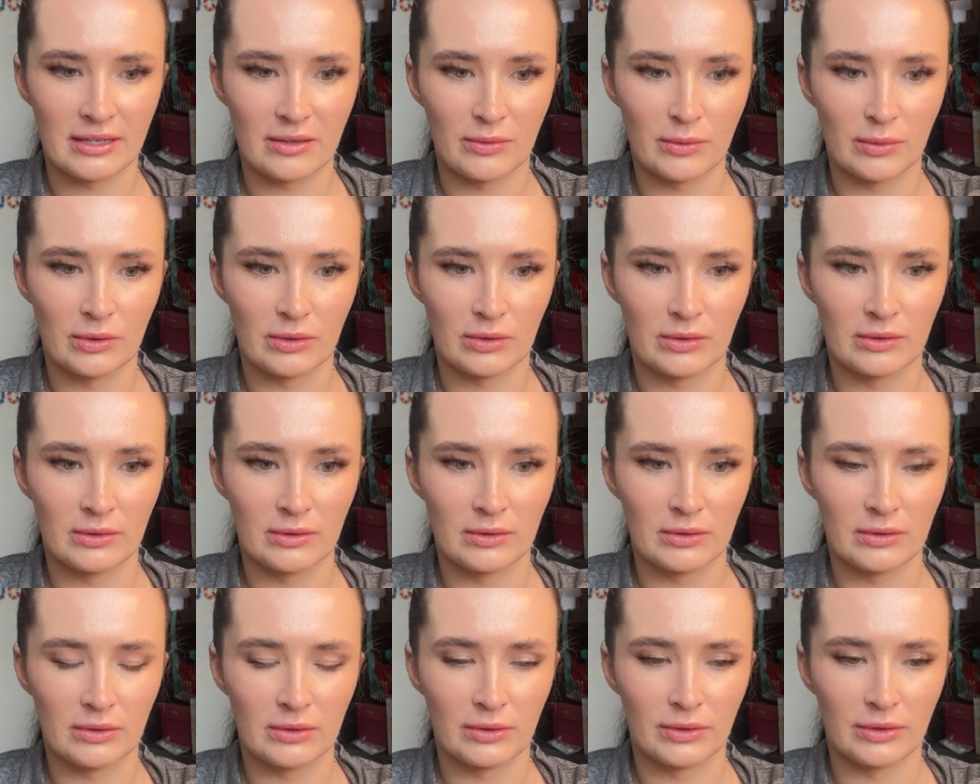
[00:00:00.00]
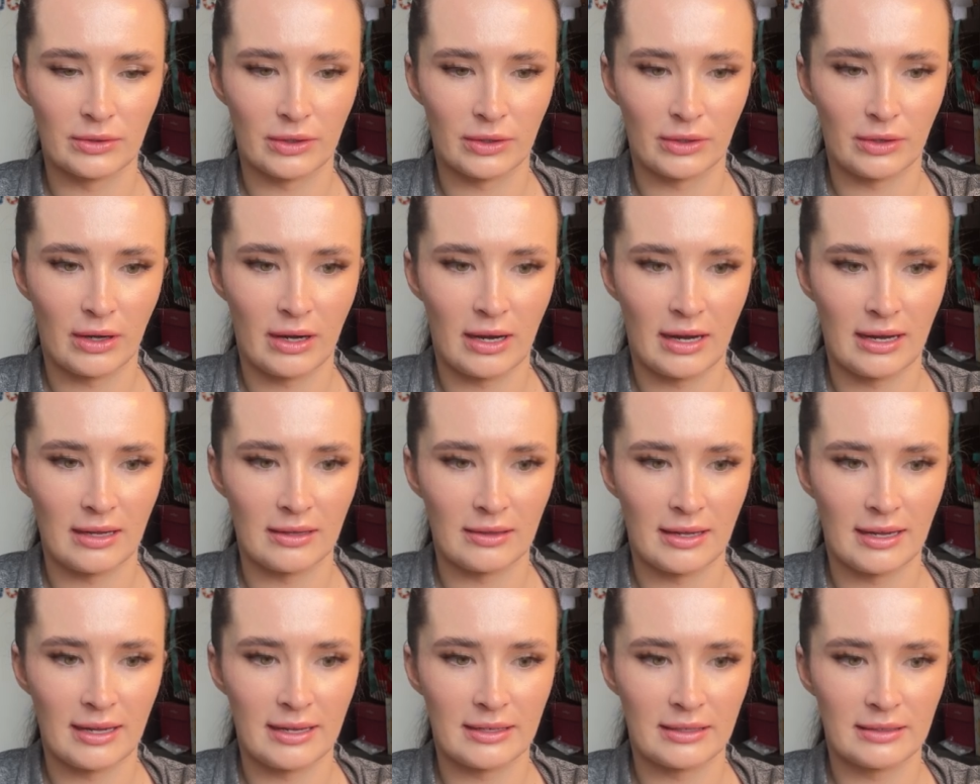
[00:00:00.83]
it will auto
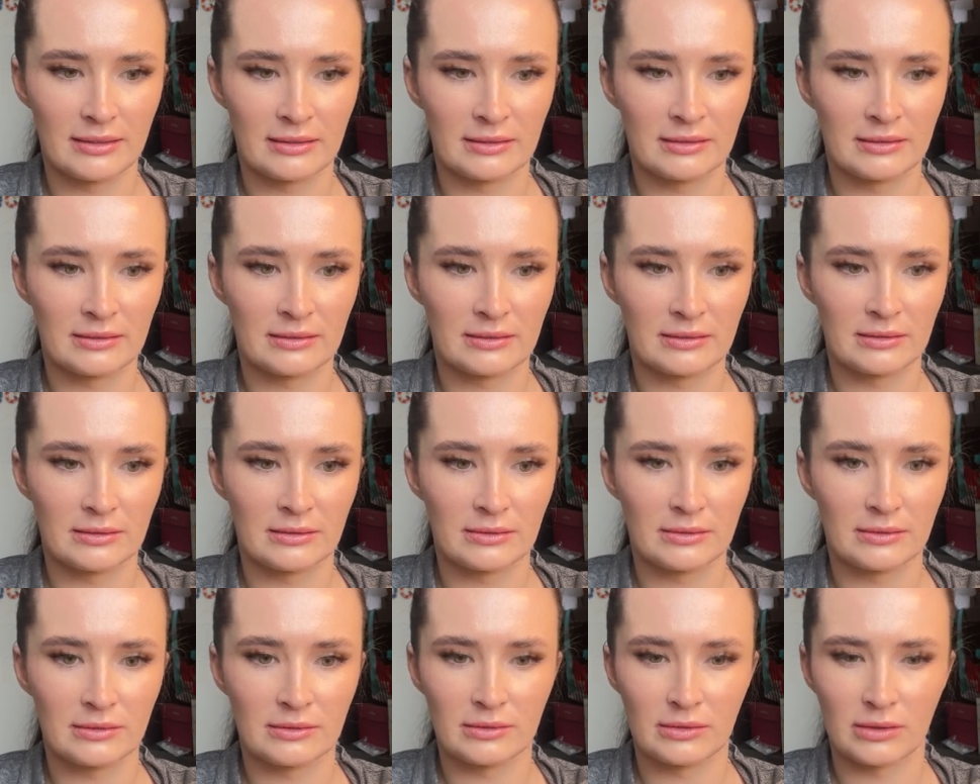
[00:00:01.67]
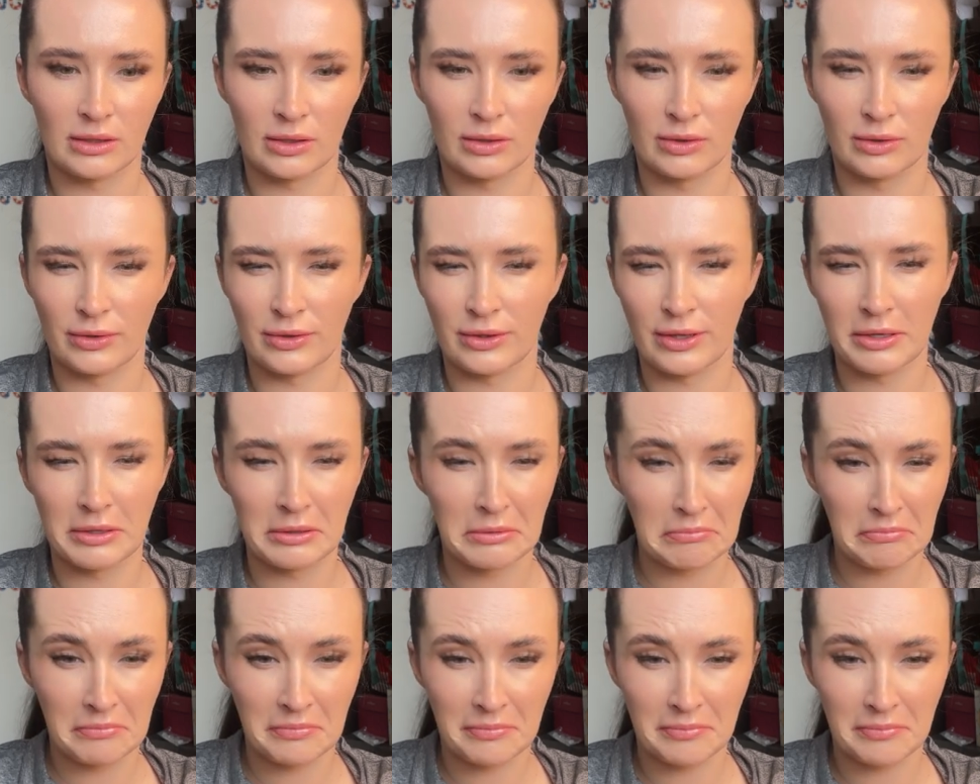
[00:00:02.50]
highlight the whole thing.